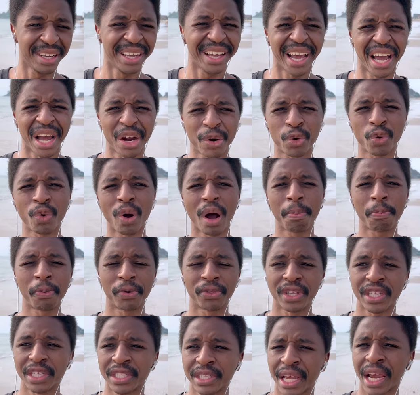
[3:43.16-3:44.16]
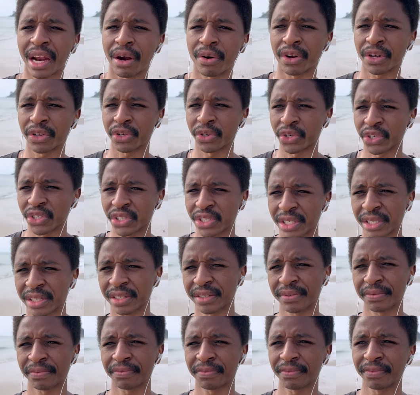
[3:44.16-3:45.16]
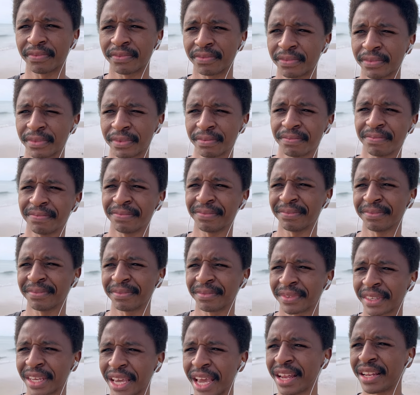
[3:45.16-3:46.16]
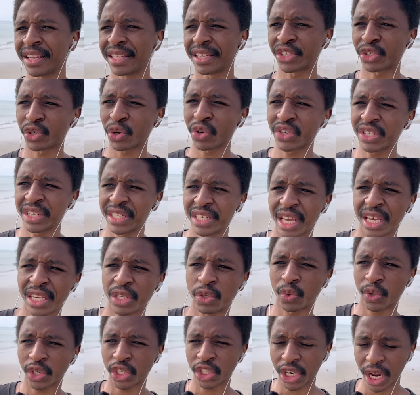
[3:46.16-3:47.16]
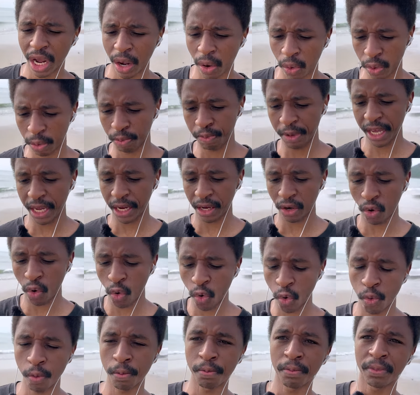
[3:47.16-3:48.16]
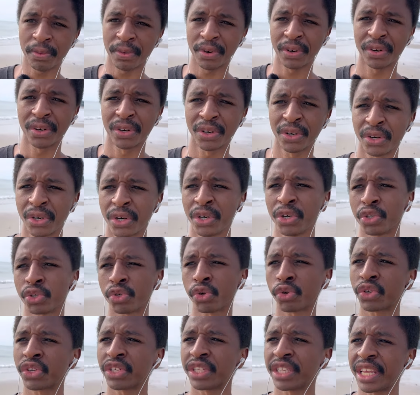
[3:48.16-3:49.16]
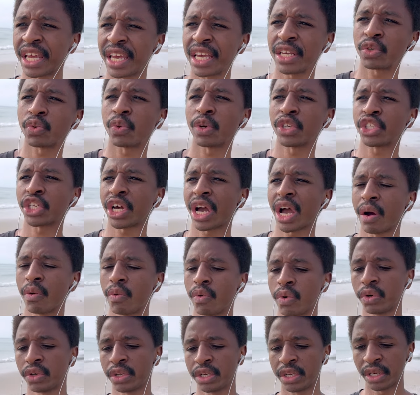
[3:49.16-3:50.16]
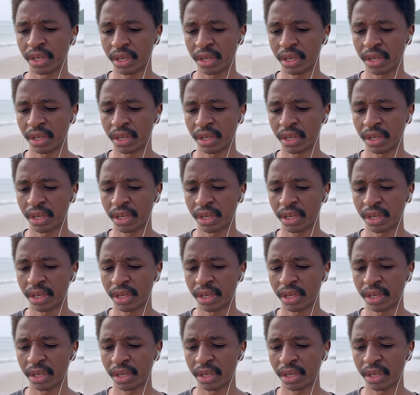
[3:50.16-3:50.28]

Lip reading: I grew up on these characters. And certain days which I would be at home, certain days which I would